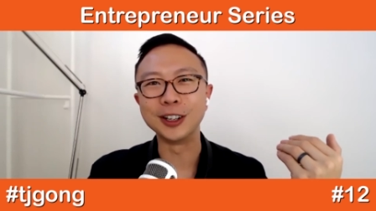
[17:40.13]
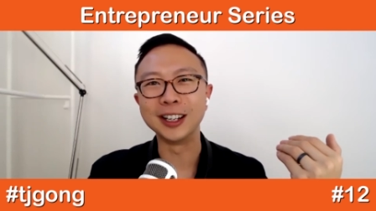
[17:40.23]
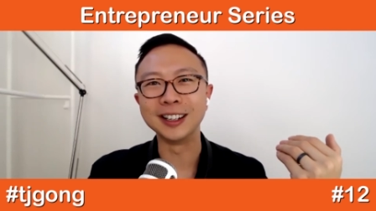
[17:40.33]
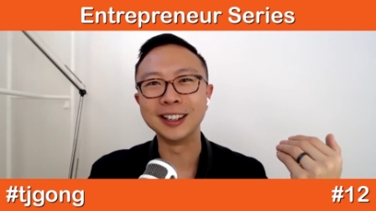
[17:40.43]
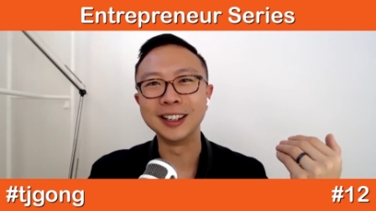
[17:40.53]

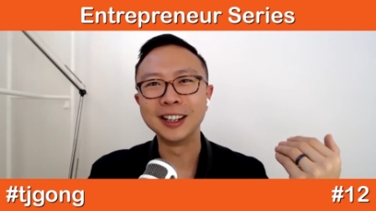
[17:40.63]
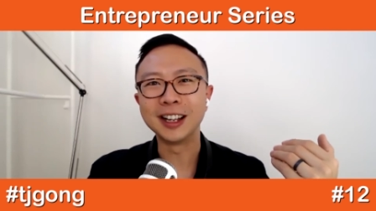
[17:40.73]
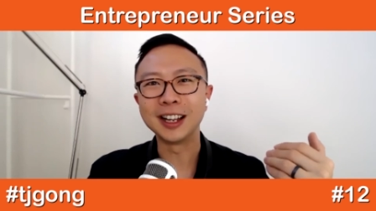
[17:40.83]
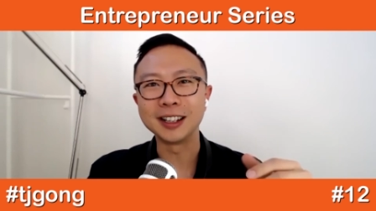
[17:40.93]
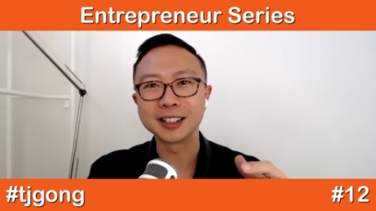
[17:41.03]
And
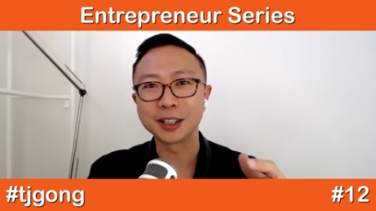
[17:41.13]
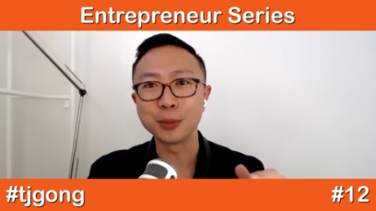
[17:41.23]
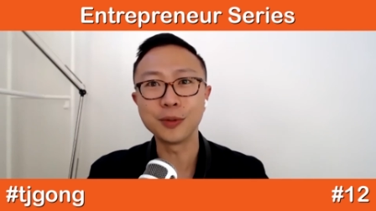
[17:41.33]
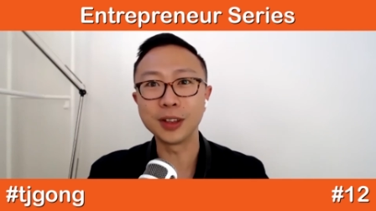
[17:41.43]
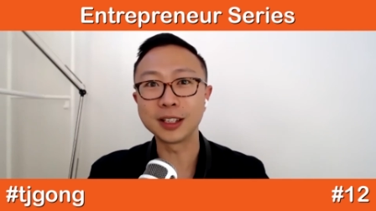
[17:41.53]
some of
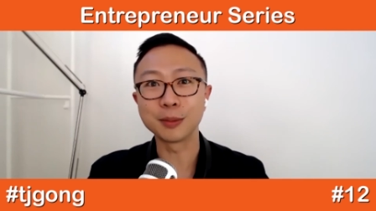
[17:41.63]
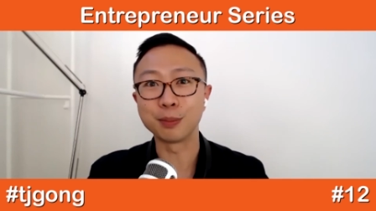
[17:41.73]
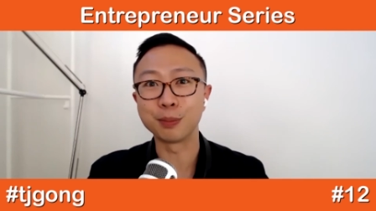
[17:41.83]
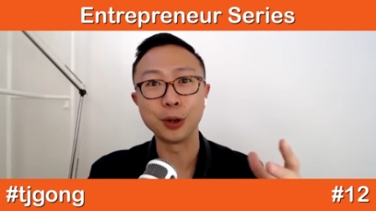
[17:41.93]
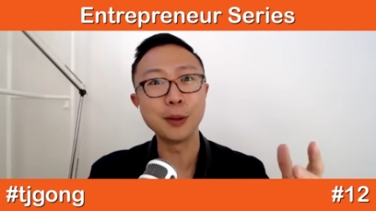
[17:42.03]
these are
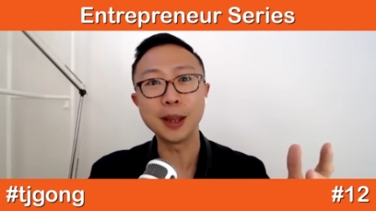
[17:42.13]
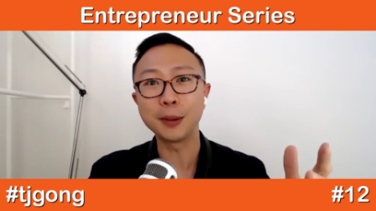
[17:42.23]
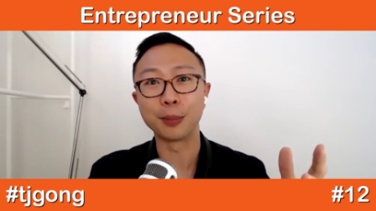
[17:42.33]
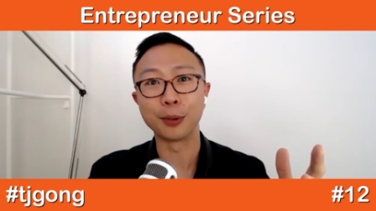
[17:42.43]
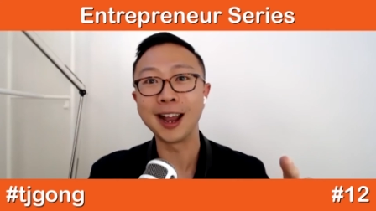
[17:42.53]
pretty big
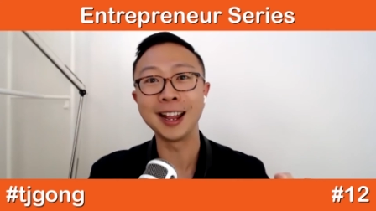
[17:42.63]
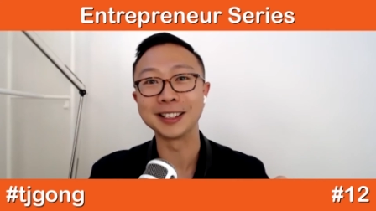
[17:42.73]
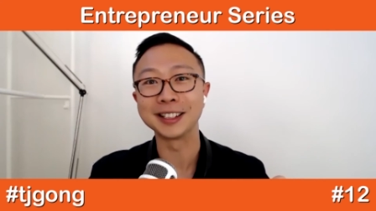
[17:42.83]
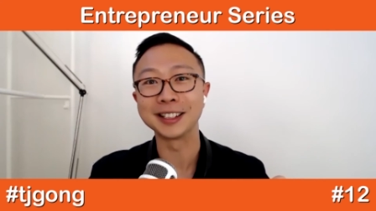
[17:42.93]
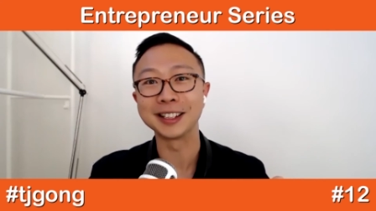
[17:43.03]

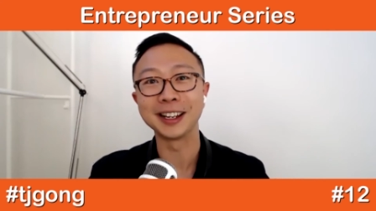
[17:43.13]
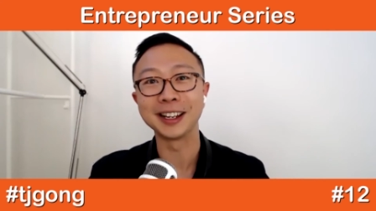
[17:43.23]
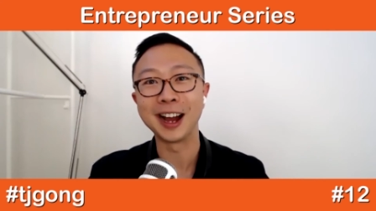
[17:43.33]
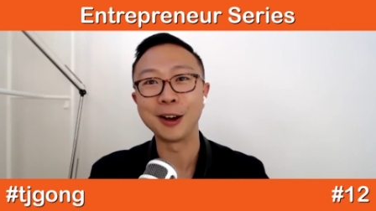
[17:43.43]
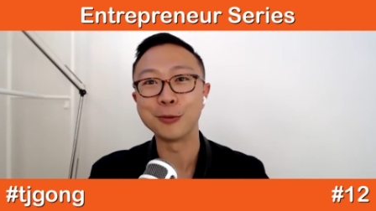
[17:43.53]
brands like
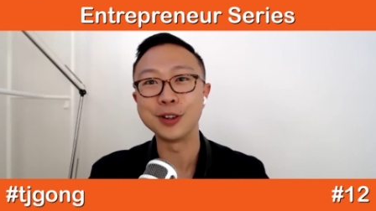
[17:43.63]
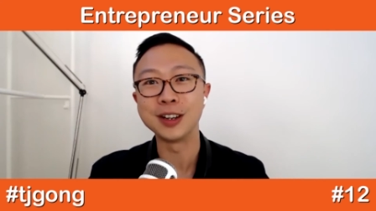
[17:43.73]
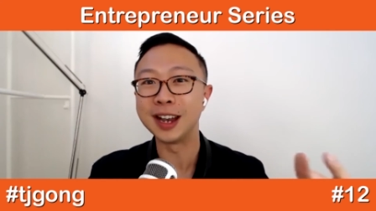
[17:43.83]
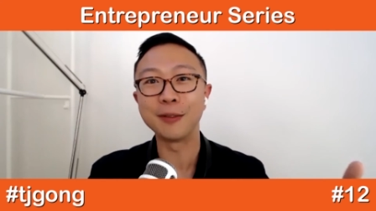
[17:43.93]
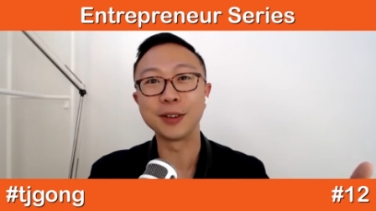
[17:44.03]
I would
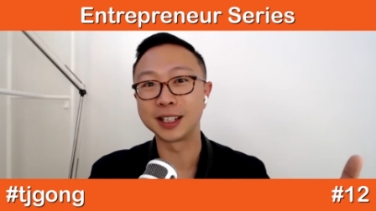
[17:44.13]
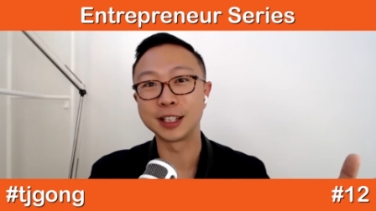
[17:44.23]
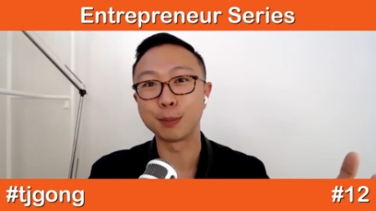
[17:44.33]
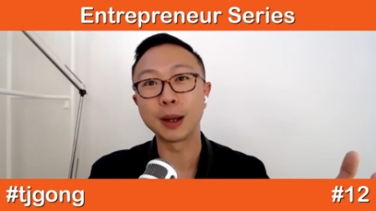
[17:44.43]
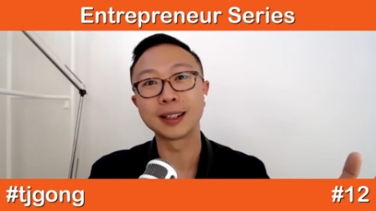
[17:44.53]
never
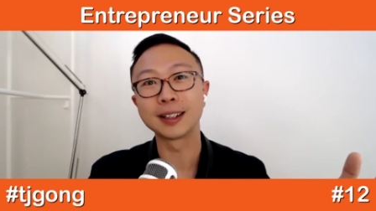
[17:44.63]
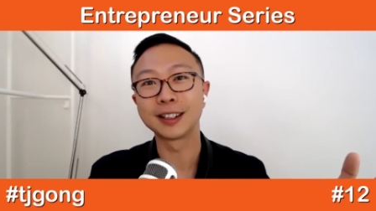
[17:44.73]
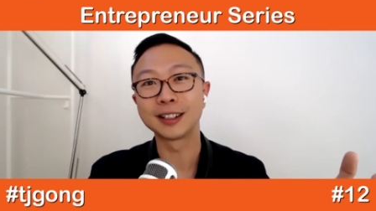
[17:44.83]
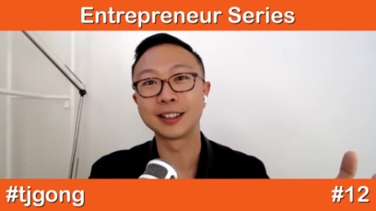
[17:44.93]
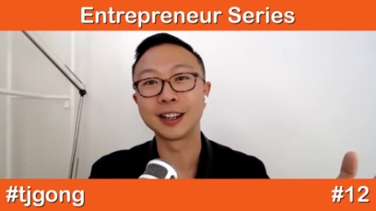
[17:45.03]
suspect
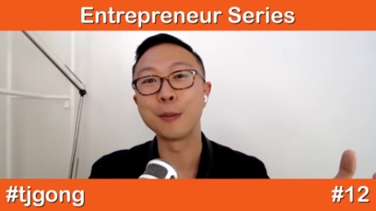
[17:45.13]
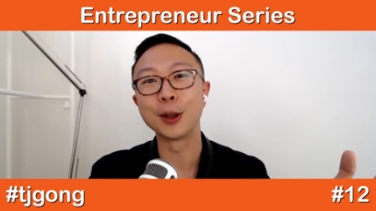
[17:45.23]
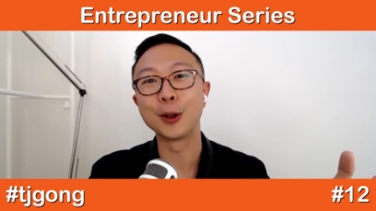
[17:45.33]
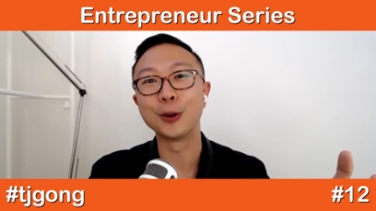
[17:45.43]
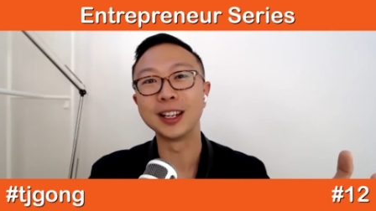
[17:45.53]
come
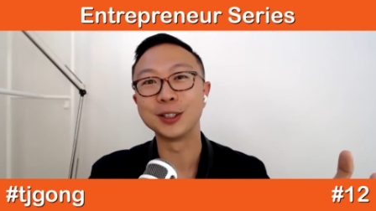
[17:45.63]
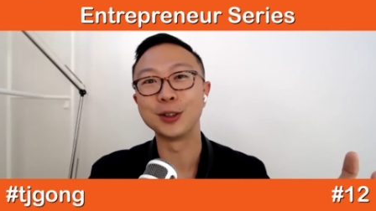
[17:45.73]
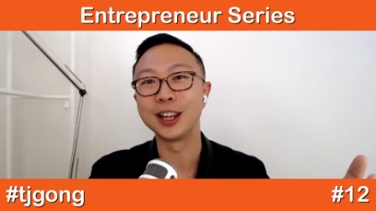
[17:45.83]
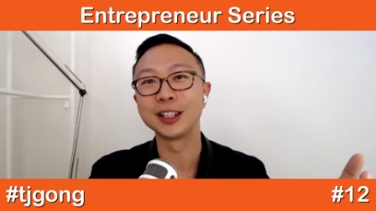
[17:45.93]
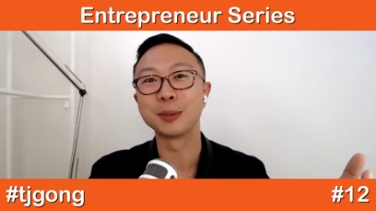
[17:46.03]
along into the
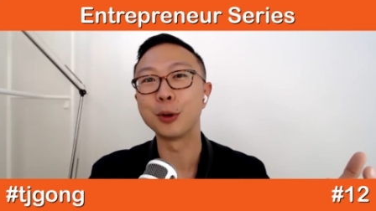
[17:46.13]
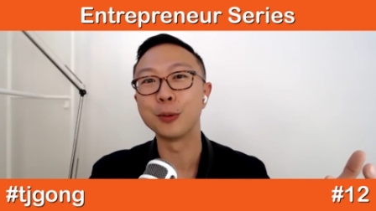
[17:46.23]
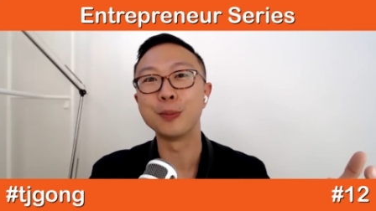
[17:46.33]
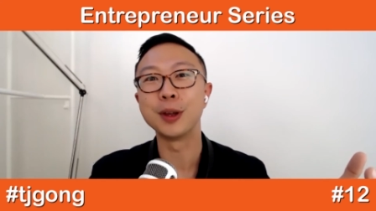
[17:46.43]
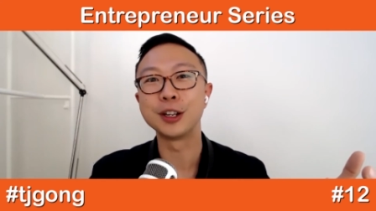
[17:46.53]

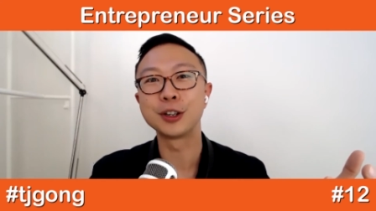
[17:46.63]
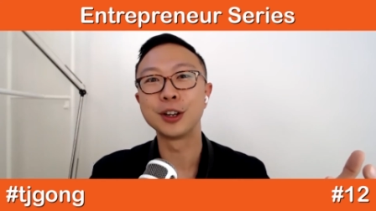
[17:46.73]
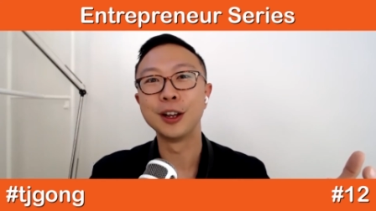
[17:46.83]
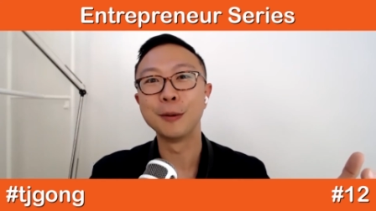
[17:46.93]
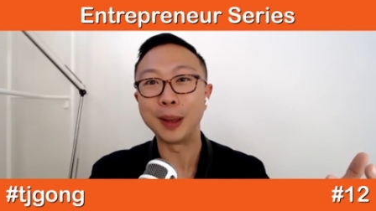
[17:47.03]
Unspoken Pitch
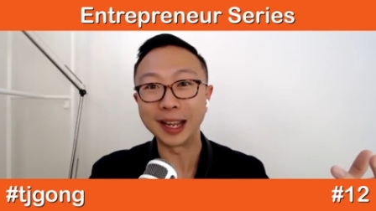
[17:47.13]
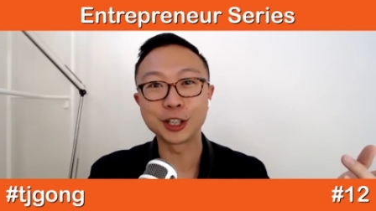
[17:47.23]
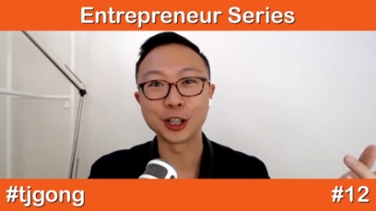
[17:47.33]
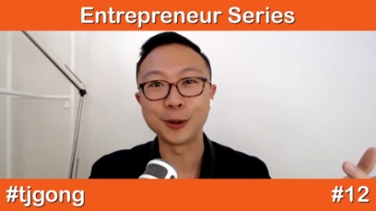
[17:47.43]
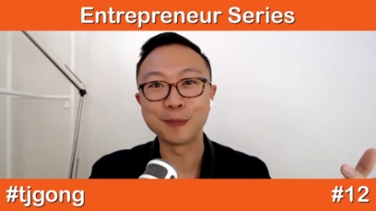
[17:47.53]
picture,